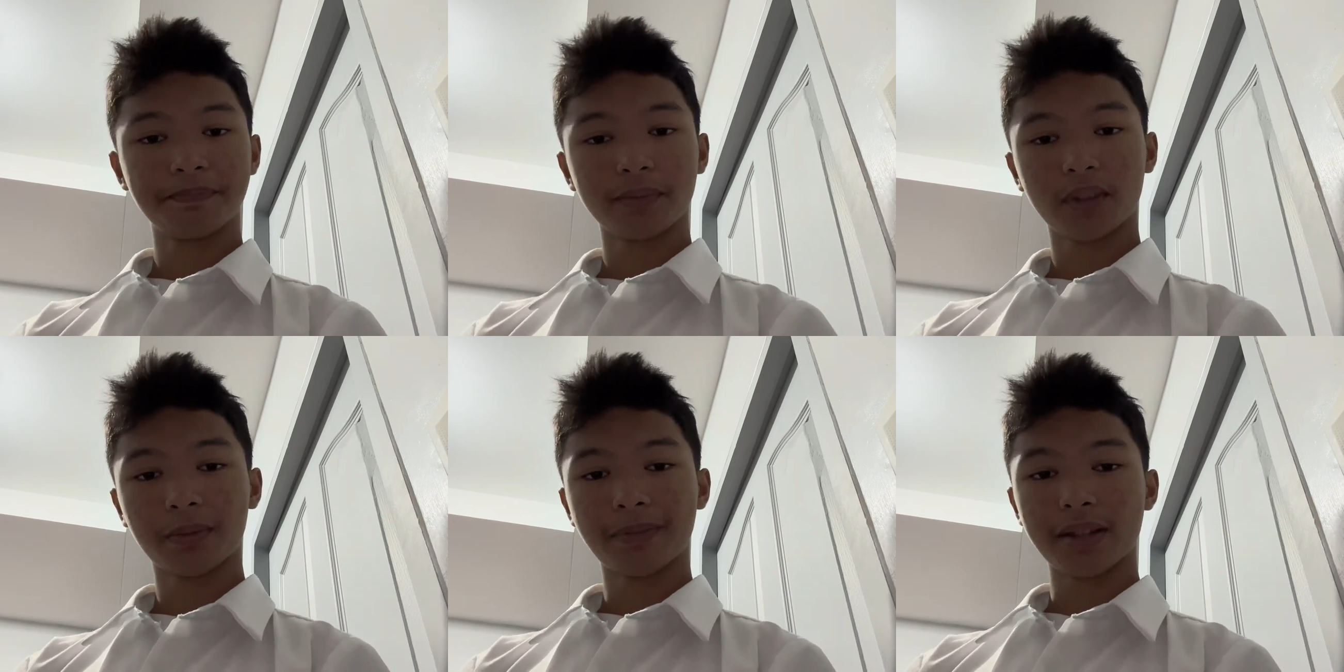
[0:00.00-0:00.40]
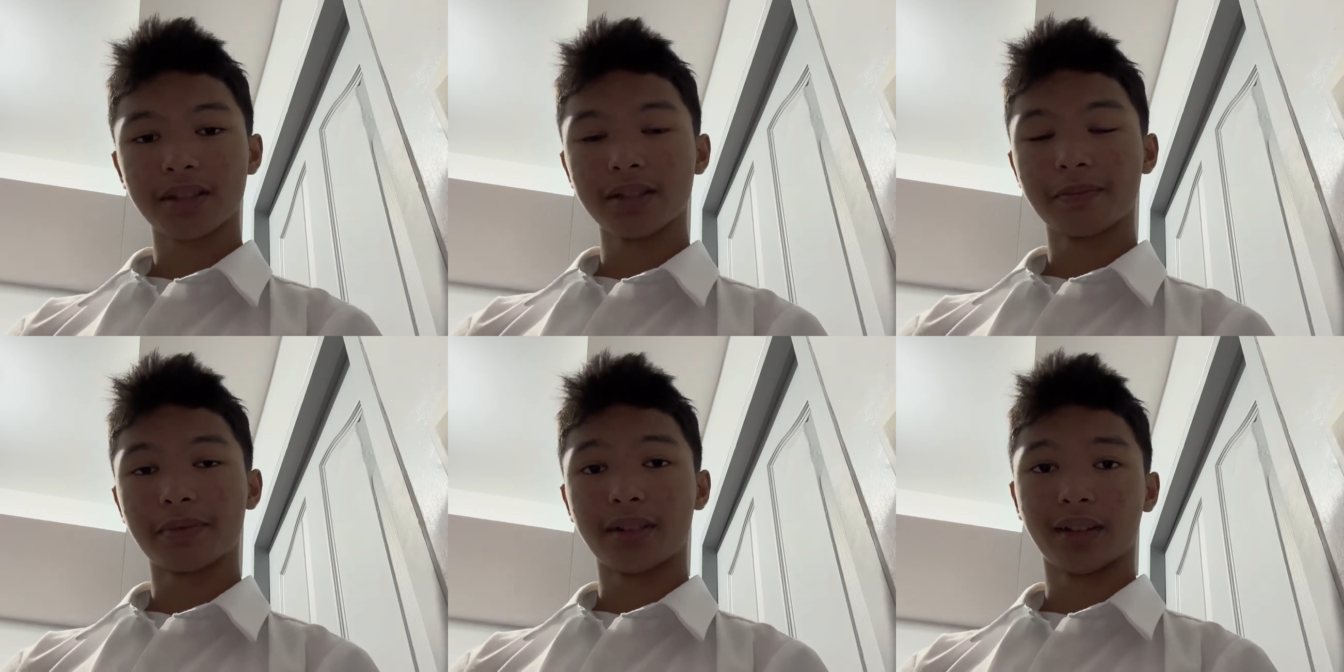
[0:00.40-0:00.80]

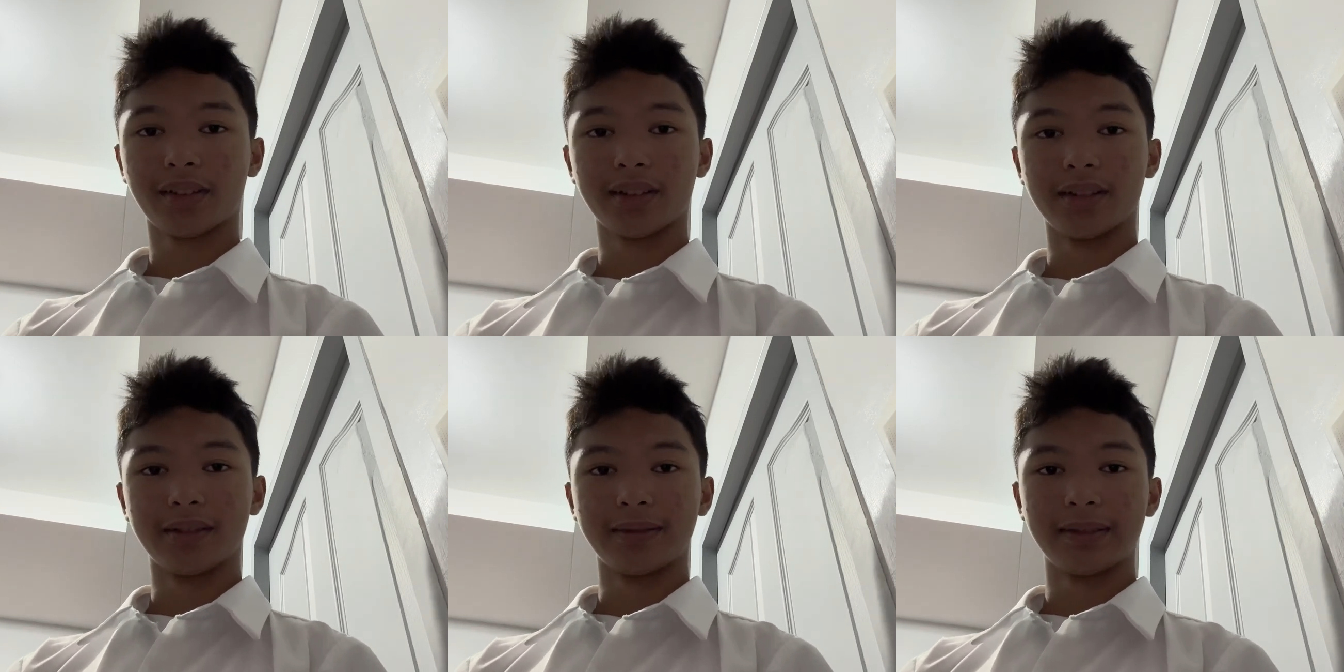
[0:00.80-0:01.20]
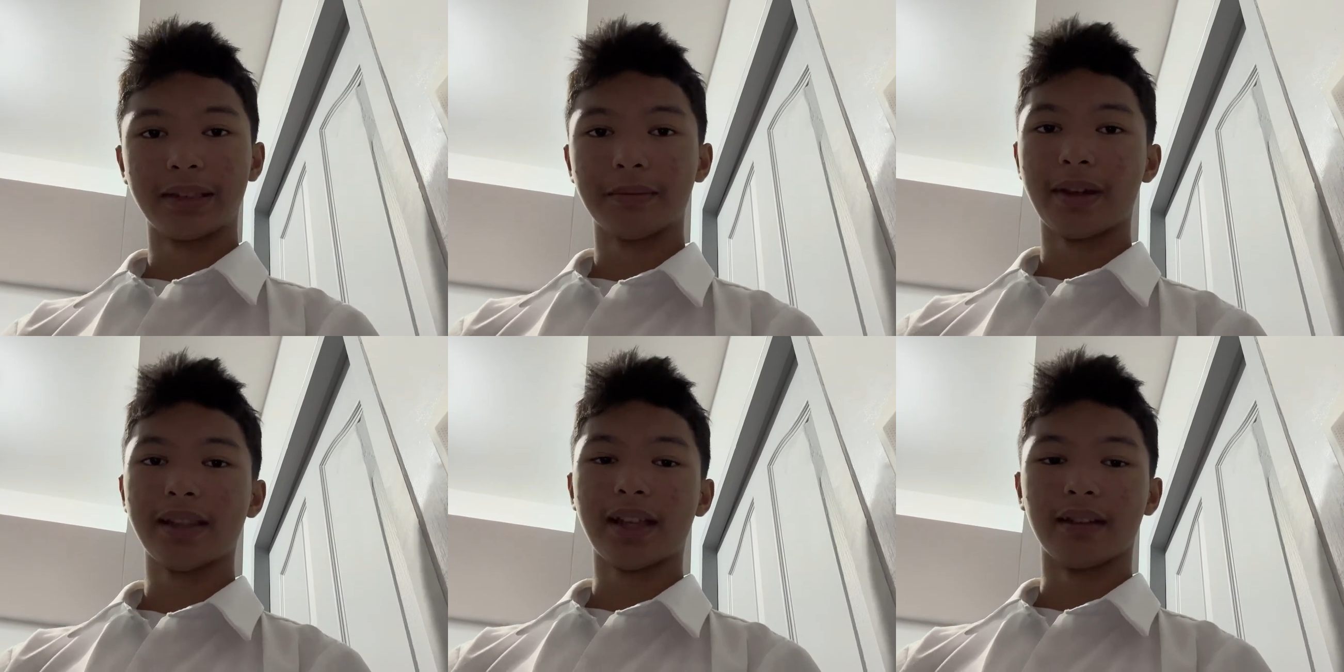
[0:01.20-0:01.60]
special person
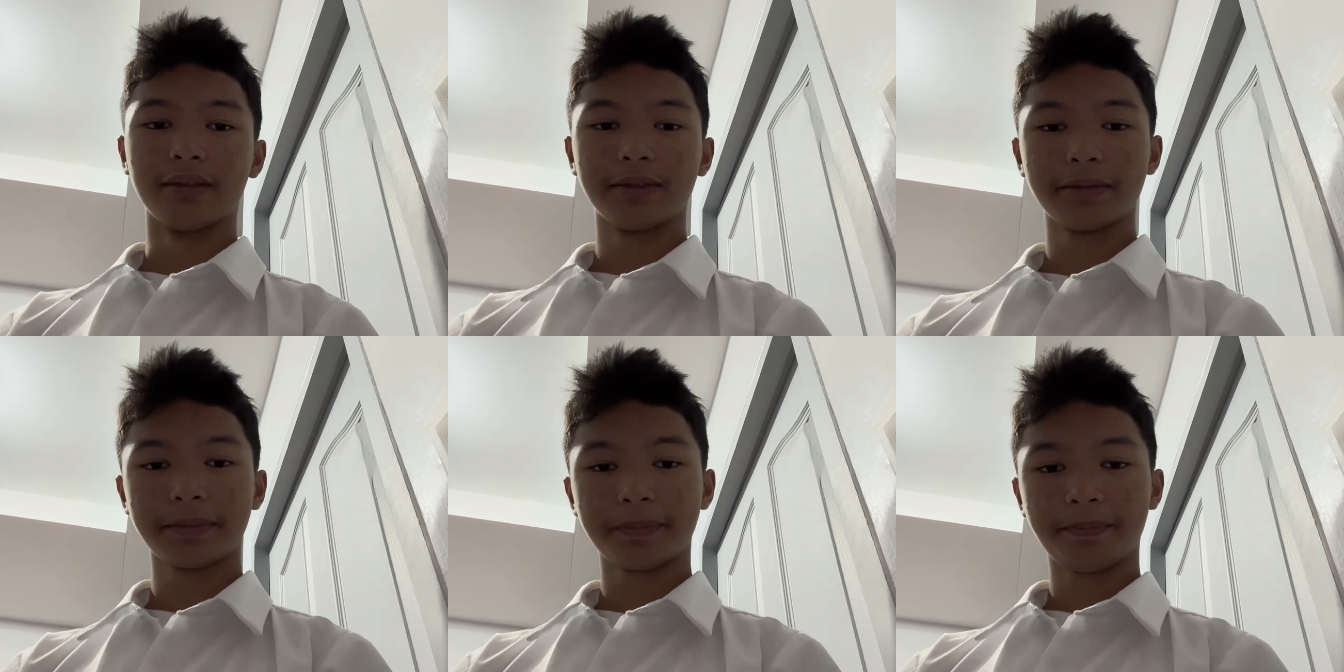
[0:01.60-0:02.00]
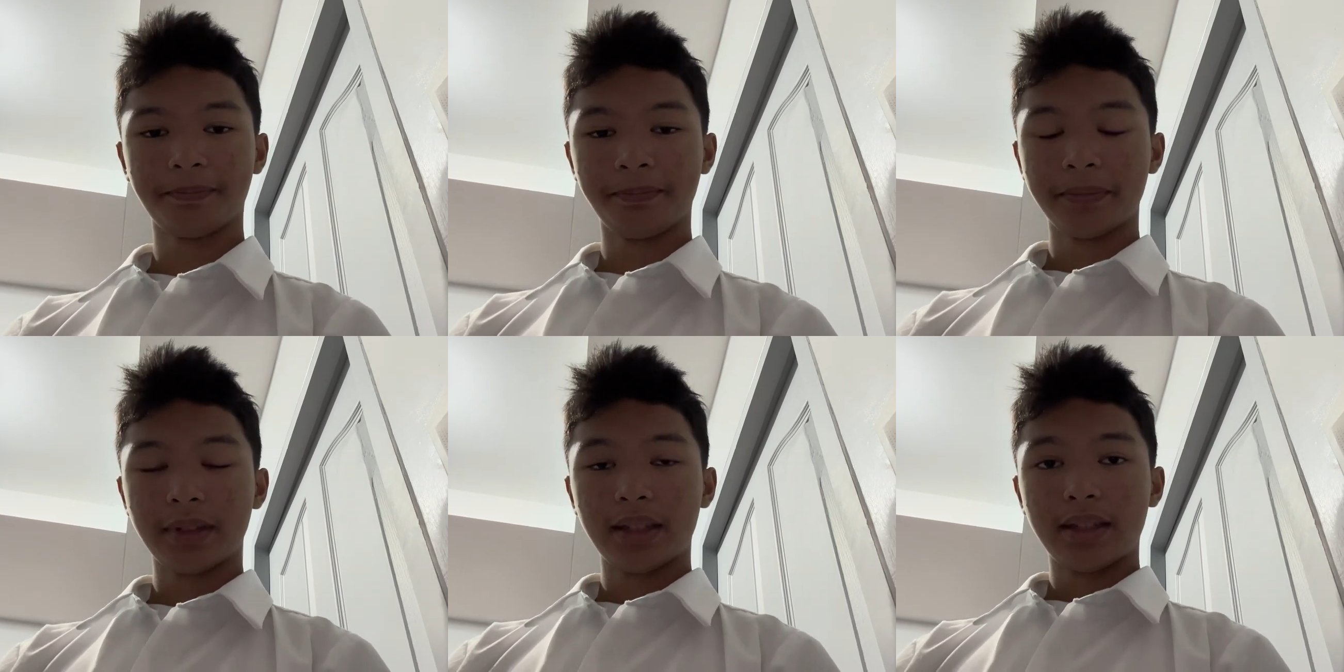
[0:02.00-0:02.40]
in my life.
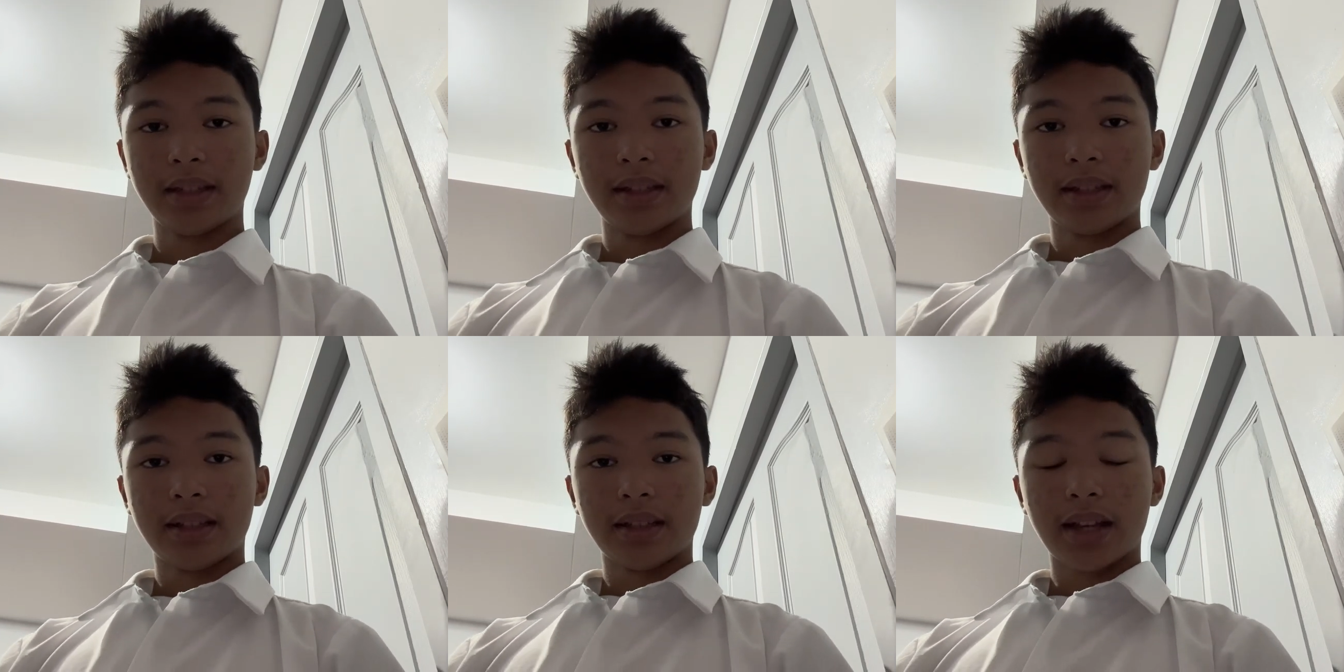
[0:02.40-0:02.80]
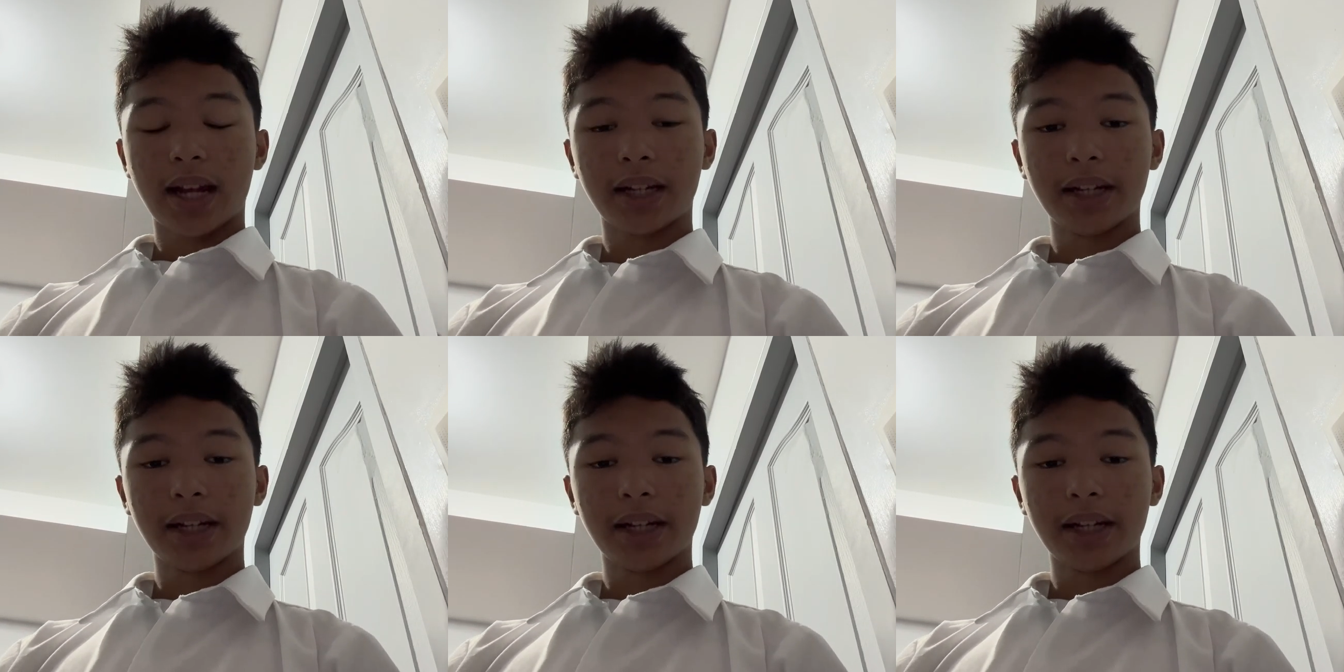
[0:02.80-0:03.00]
I